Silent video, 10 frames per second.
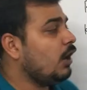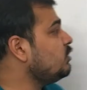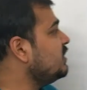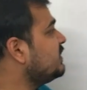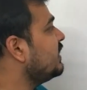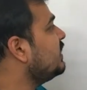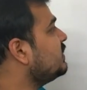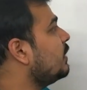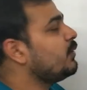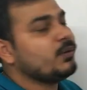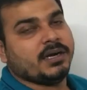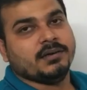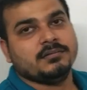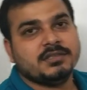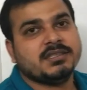how this thing is
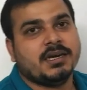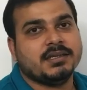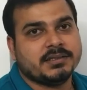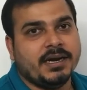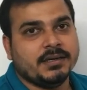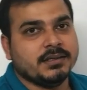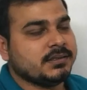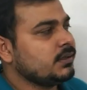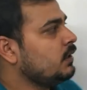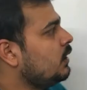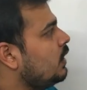computed? Just understand this.